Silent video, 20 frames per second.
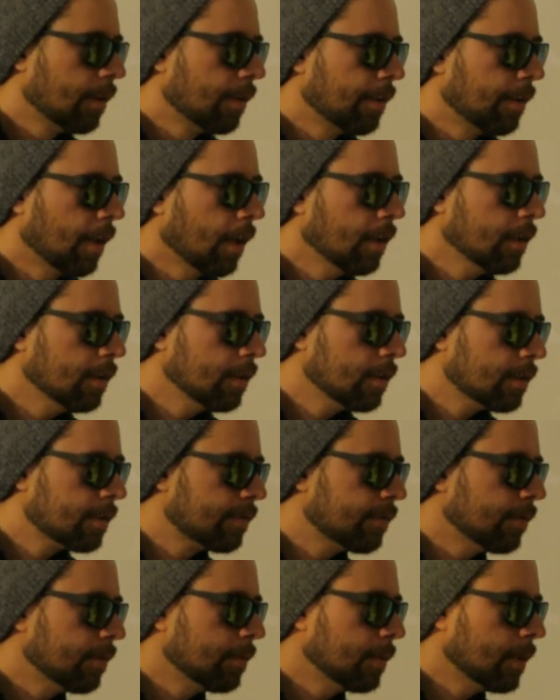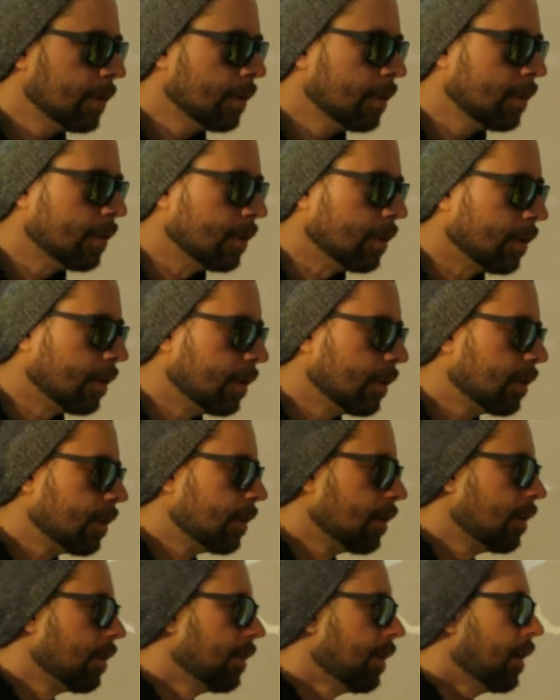that looks familiar.
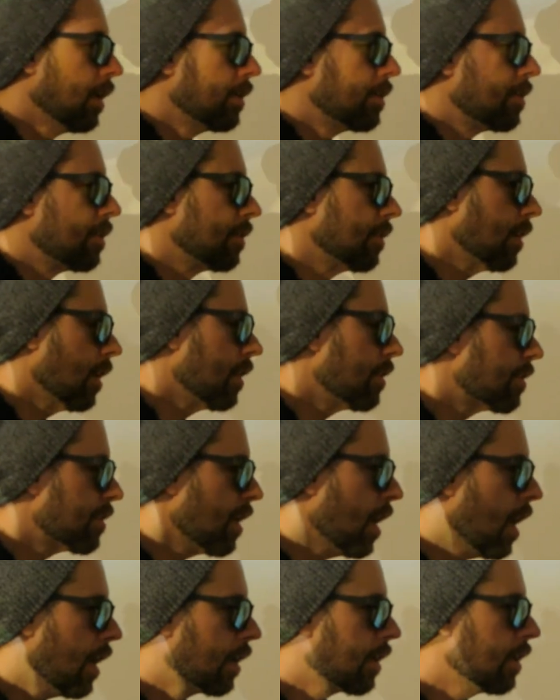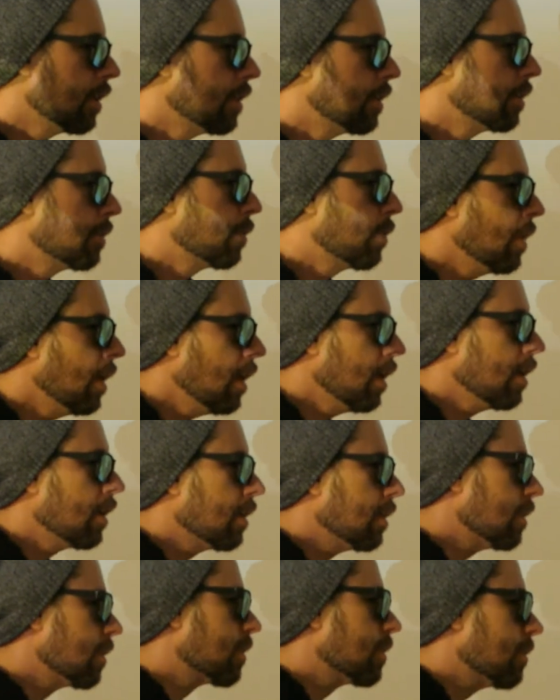That jacket you're
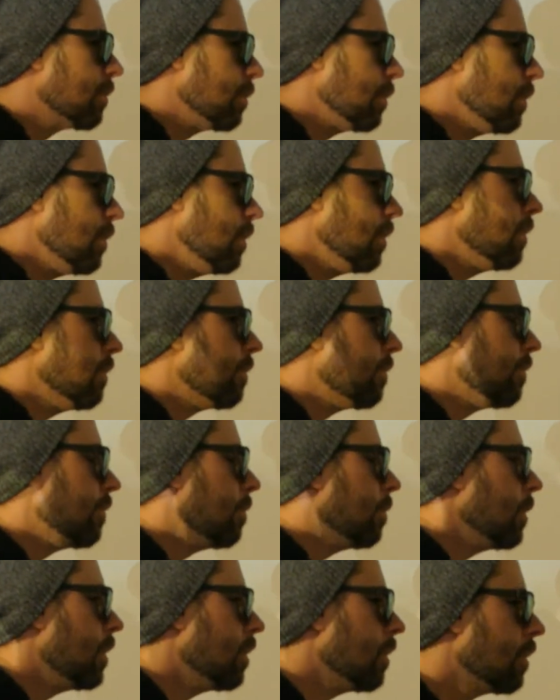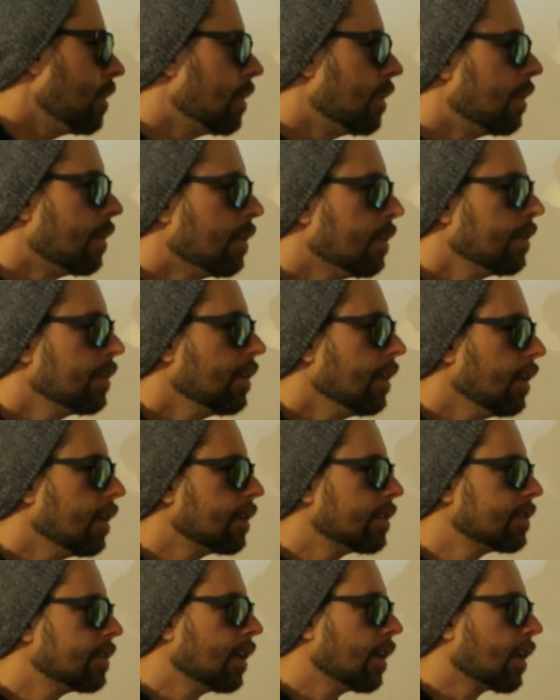wearing looks real familiar. Hold on a
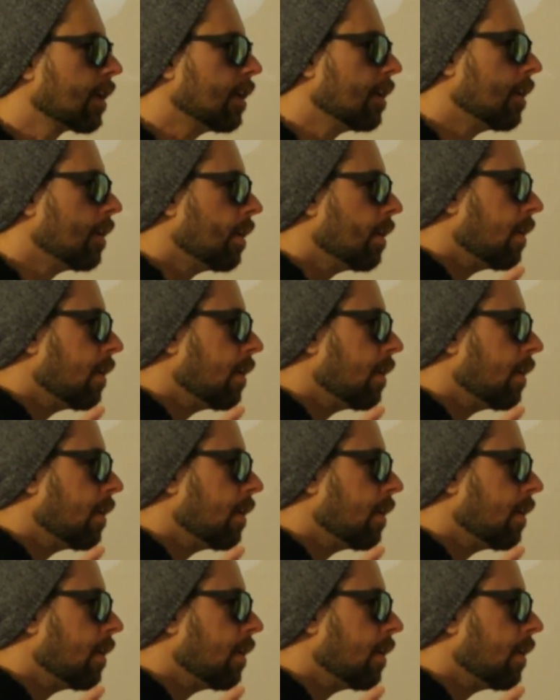second.